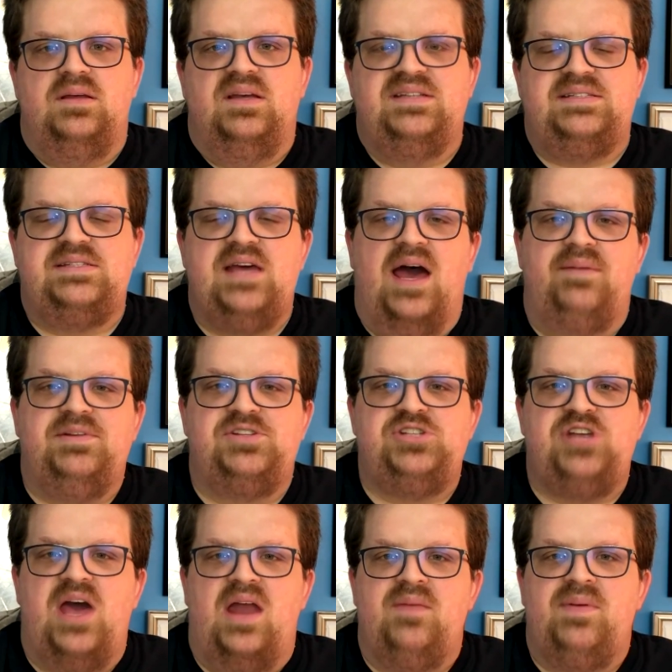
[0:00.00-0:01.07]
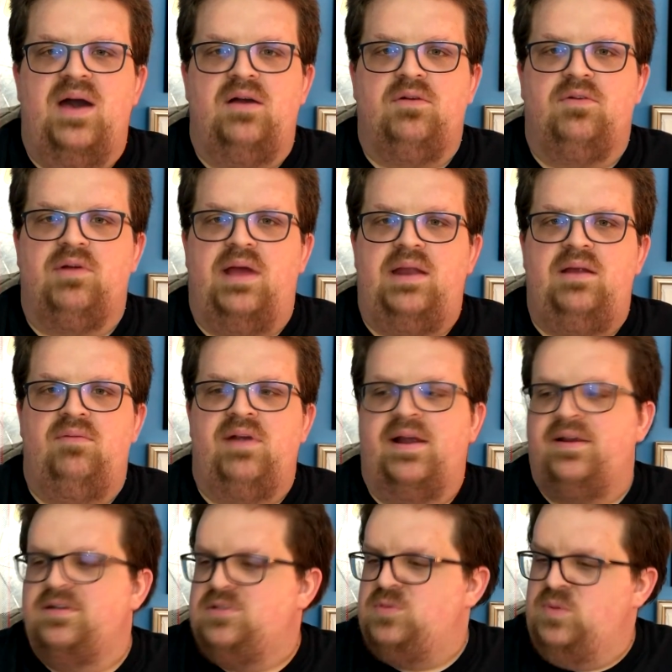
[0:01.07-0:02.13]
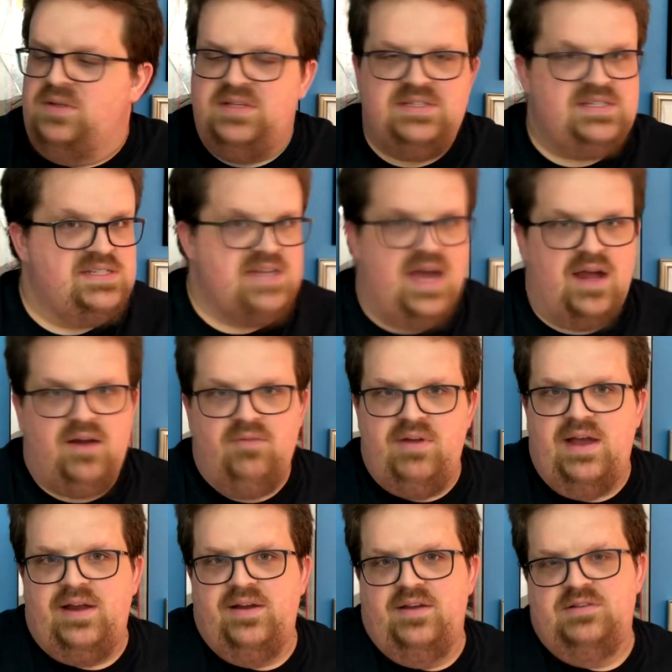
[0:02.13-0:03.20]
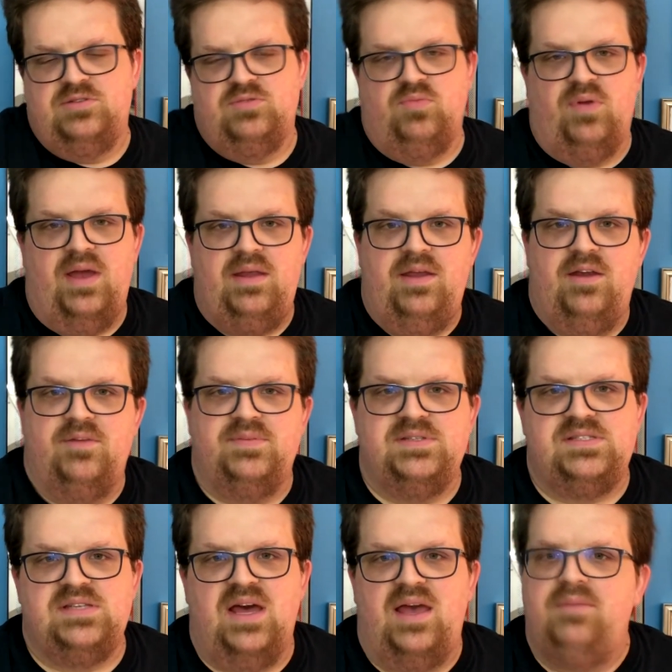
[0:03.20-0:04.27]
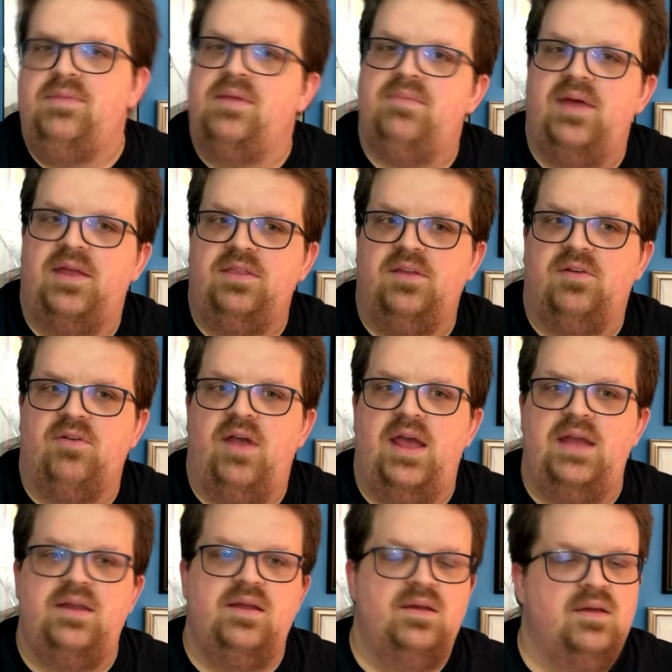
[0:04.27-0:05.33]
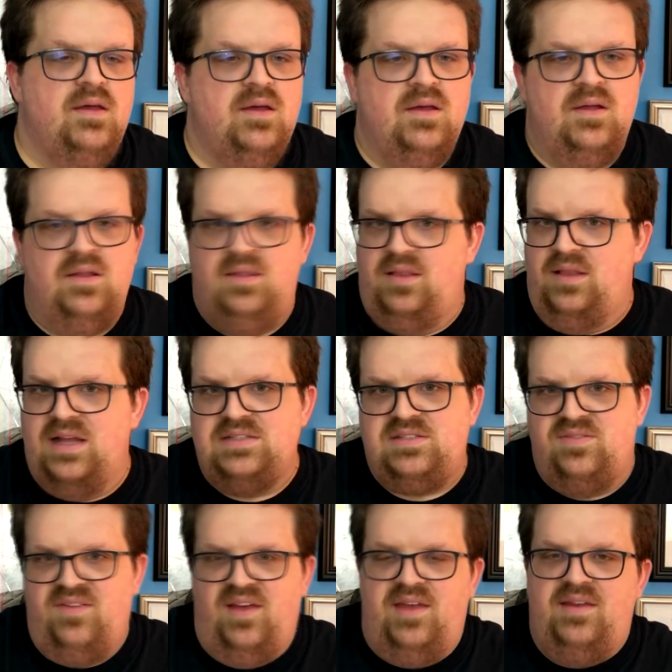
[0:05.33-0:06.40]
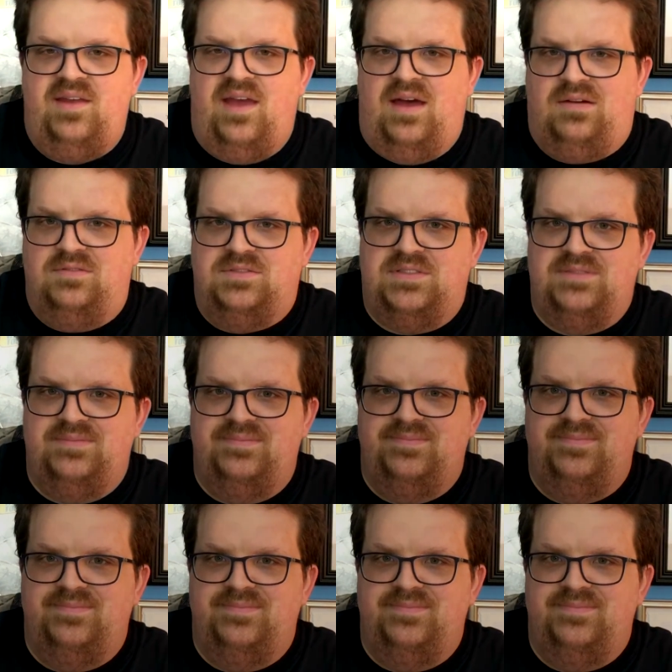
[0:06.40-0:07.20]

it's time to chat about grading records. Will this stack of records right here beside me make the grade? Let's find out.